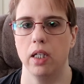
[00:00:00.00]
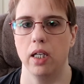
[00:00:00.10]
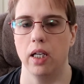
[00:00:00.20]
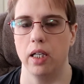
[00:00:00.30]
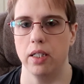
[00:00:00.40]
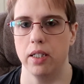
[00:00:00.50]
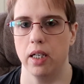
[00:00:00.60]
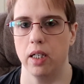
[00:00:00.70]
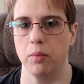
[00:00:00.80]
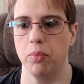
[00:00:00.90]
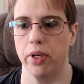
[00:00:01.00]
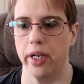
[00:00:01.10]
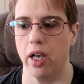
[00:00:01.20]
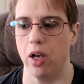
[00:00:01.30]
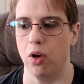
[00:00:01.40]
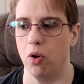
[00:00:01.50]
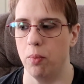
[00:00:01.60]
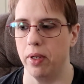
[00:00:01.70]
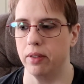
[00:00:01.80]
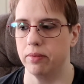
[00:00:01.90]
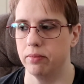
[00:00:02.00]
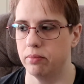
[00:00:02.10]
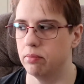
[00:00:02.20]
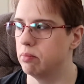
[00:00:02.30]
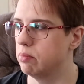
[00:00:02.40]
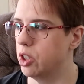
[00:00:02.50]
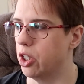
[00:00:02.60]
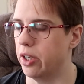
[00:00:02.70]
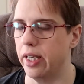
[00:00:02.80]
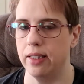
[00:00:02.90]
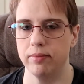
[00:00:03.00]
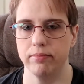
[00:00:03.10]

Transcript: and bring it home and cook it.